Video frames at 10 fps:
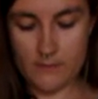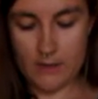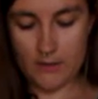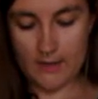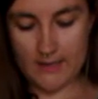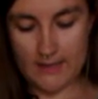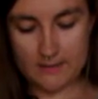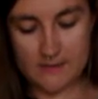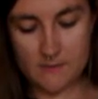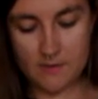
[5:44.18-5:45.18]
And I can't
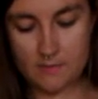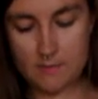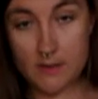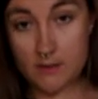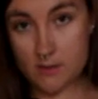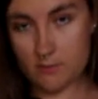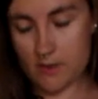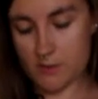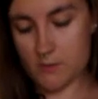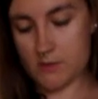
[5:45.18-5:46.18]
smell the mint too
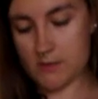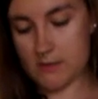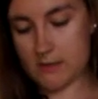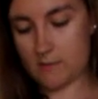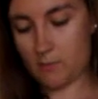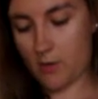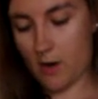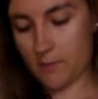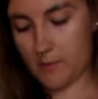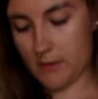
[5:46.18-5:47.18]
much, which is
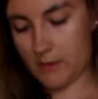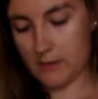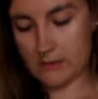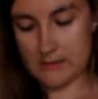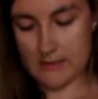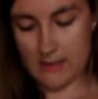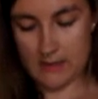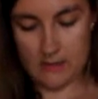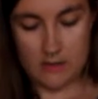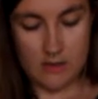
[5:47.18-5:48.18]
probably a good
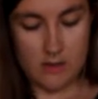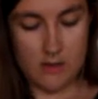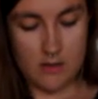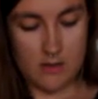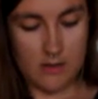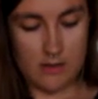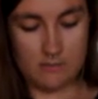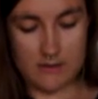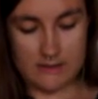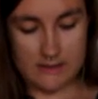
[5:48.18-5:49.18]
sign. It
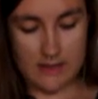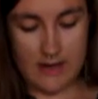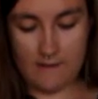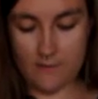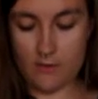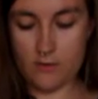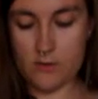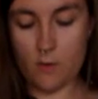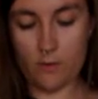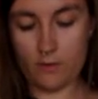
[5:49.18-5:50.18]
means that I haven't
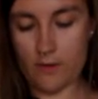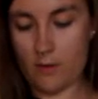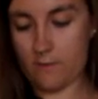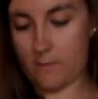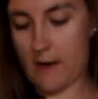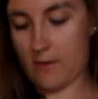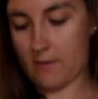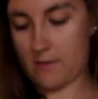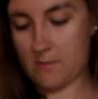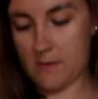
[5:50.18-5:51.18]
totally
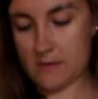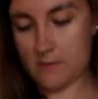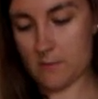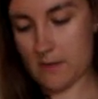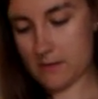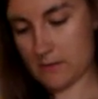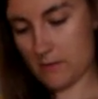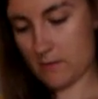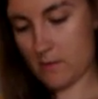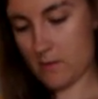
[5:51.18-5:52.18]
overpowered my basil pesto
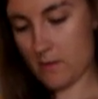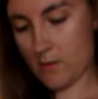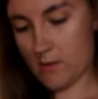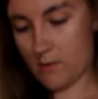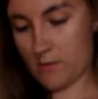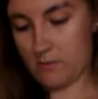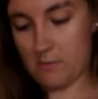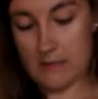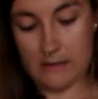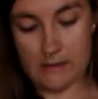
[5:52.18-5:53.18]
with
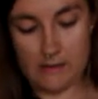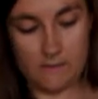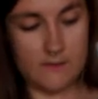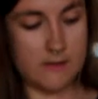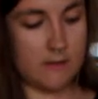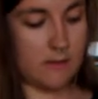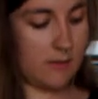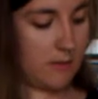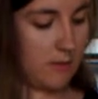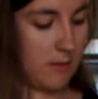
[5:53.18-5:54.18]
mint leaves.
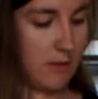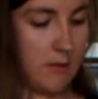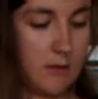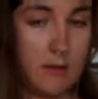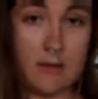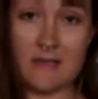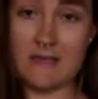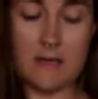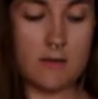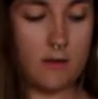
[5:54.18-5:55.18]
Because I
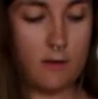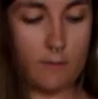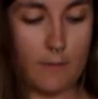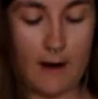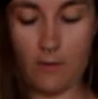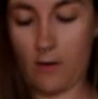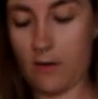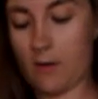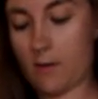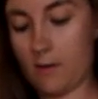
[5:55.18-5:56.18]
tend to overpower
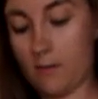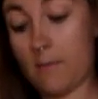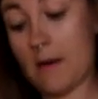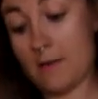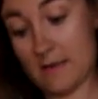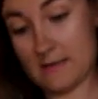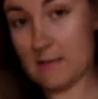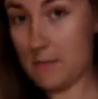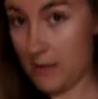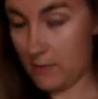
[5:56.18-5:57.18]
many things I
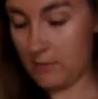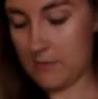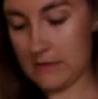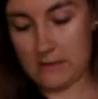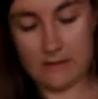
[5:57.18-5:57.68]
make with mint